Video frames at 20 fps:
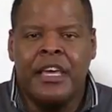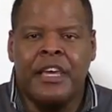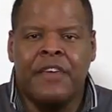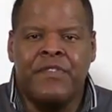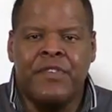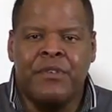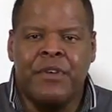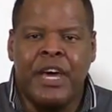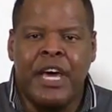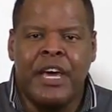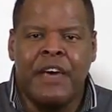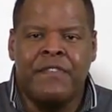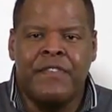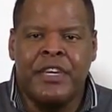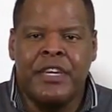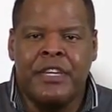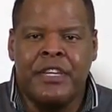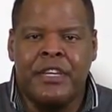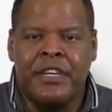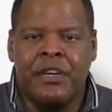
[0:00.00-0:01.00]
If you have
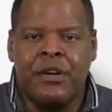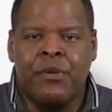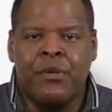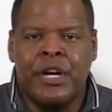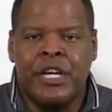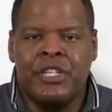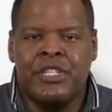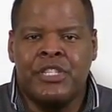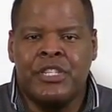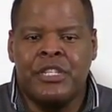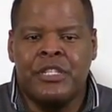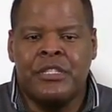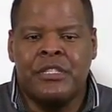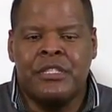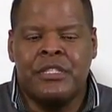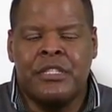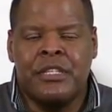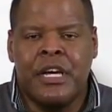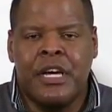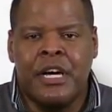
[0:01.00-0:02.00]
any
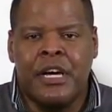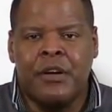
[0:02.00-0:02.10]
questions,